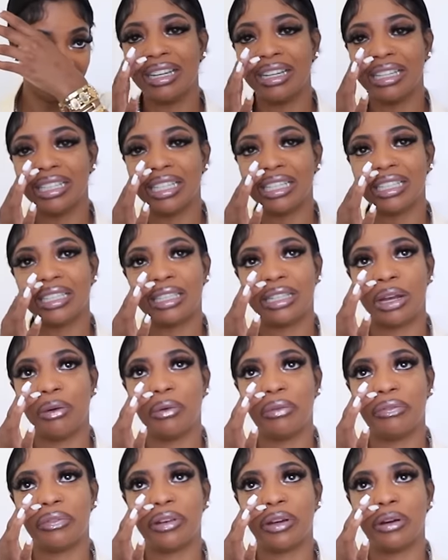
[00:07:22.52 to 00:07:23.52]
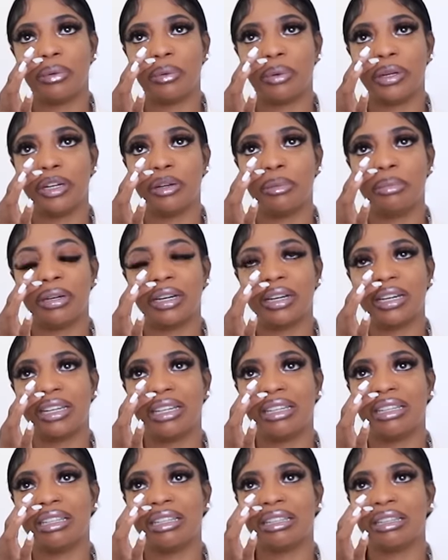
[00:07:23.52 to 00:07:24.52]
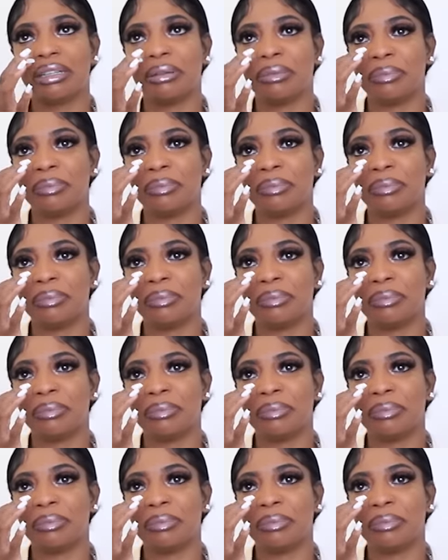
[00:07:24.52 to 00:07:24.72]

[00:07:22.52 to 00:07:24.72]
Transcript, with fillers: it just don't feel real because